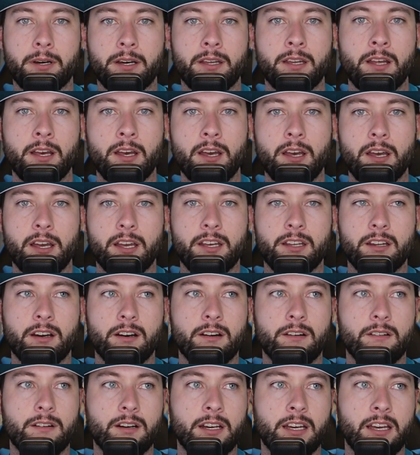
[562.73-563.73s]
But, you
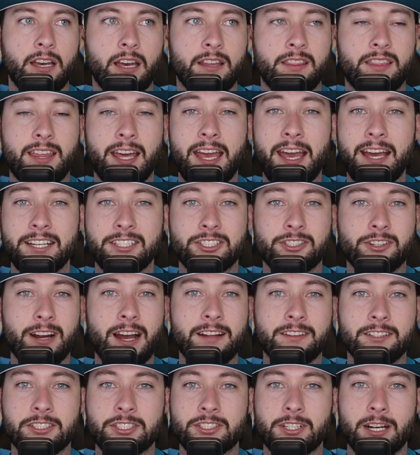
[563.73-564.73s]
know, if they had
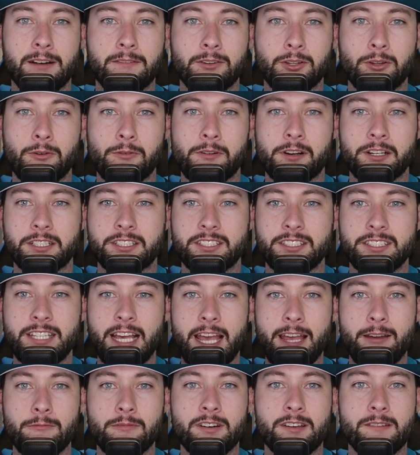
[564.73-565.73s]
drafted Trevor Lawrence,
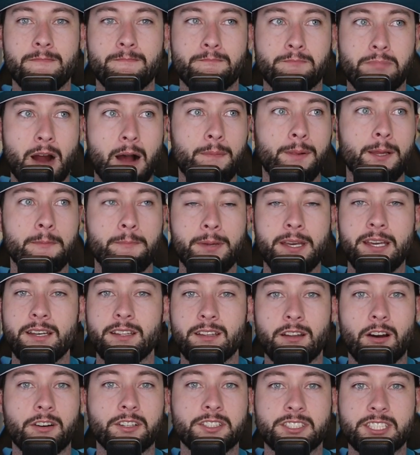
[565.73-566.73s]
they would probably
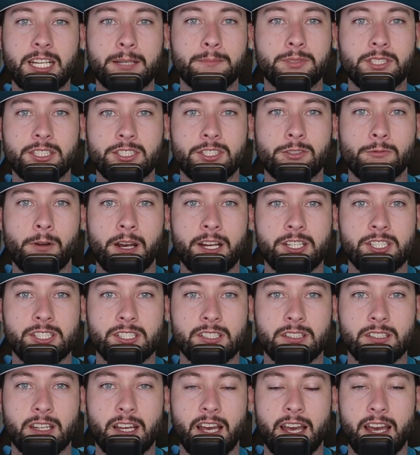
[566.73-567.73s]
be in our same
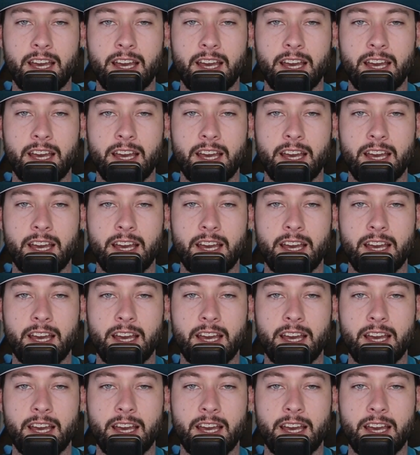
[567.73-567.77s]
situation.